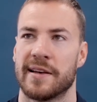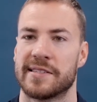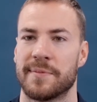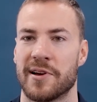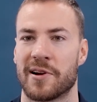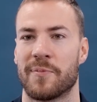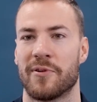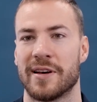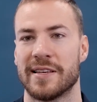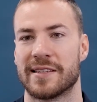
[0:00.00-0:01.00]
some of the younger
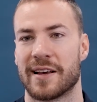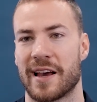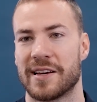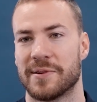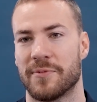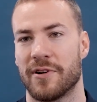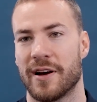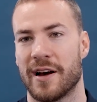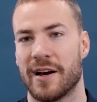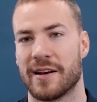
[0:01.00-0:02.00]
boys like Ashton
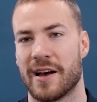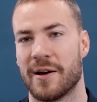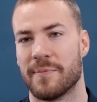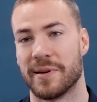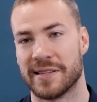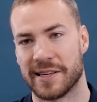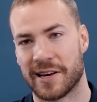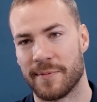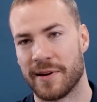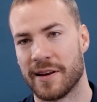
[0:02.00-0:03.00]
Moyer, Binzi
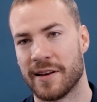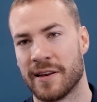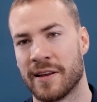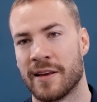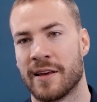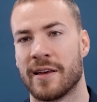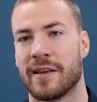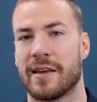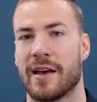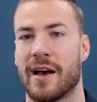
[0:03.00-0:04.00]
come in,
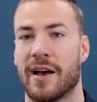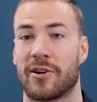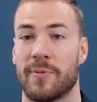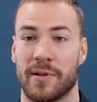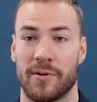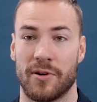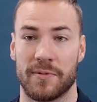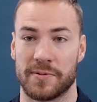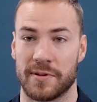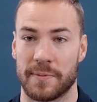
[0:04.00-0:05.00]
Cooper Lord
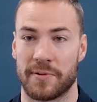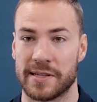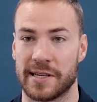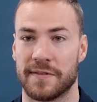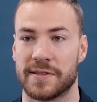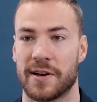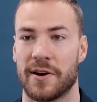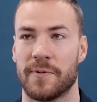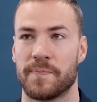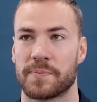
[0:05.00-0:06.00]
was really impressive.
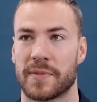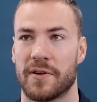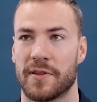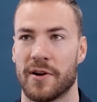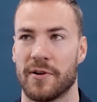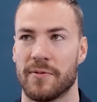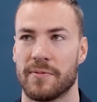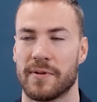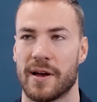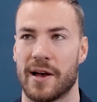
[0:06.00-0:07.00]
So although
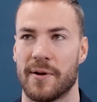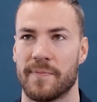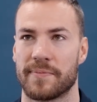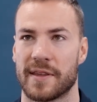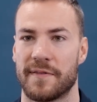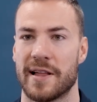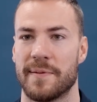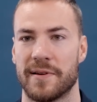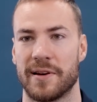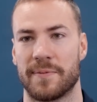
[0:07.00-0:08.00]

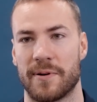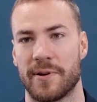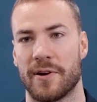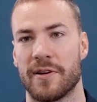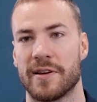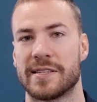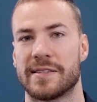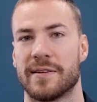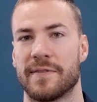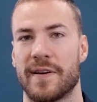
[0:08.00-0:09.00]
availability probably hurt us,
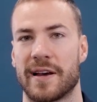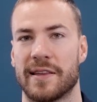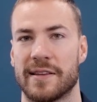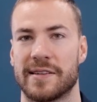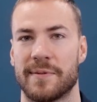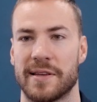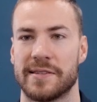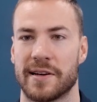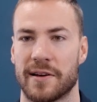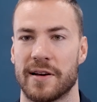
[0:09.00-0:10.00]
the fact that some of
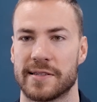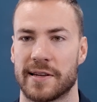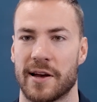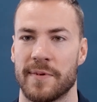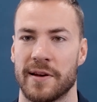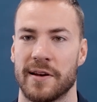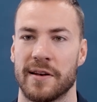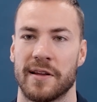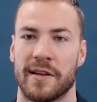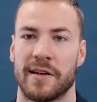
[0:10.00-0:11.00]
these young guys could come in
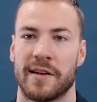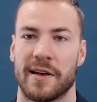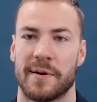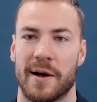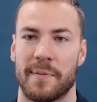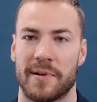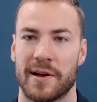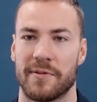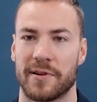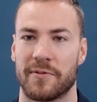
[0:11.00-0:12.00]
and play
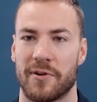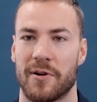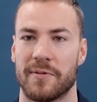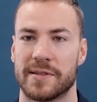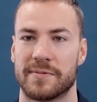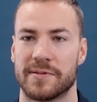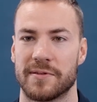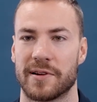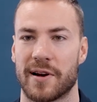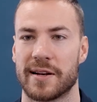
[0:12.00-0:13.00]
a really good role was
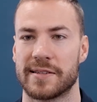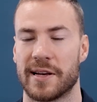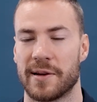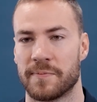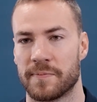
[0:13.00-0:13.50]
really great to see.